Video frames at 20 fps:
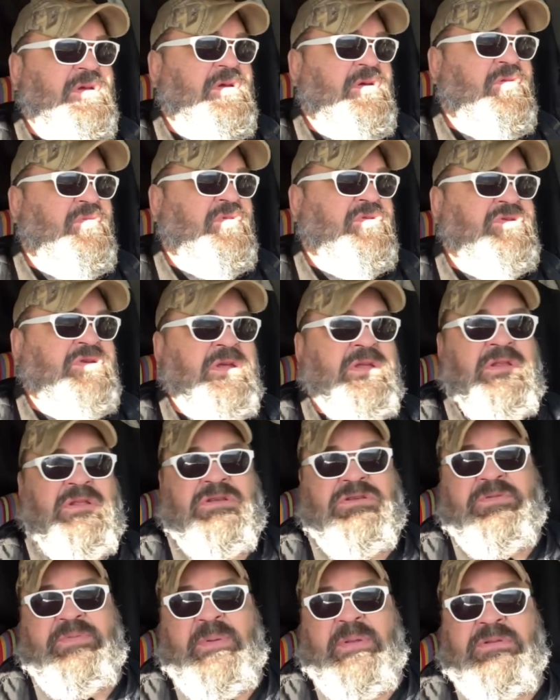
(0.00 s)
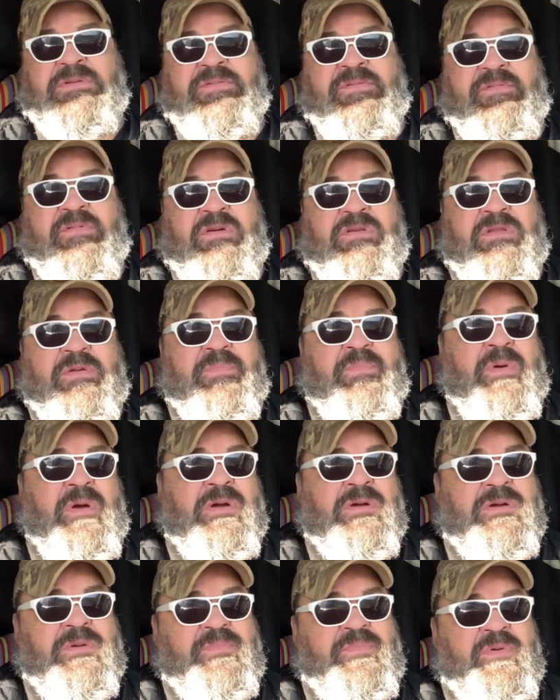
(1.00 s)
which ain't expensive on the
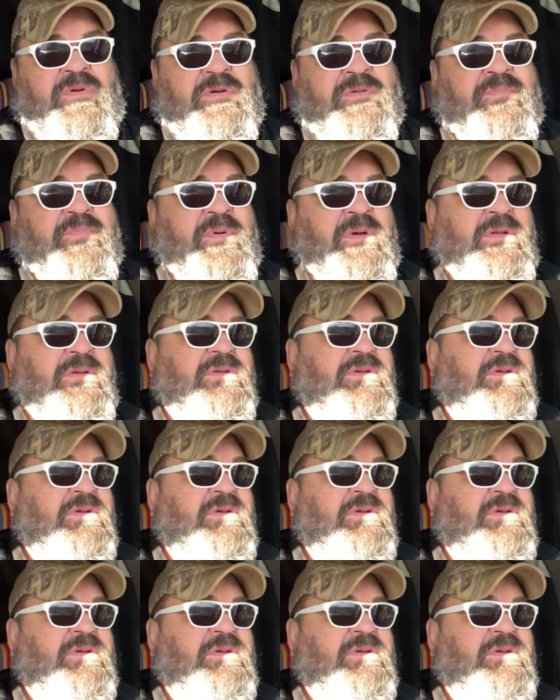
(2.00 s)
pocketbook, but,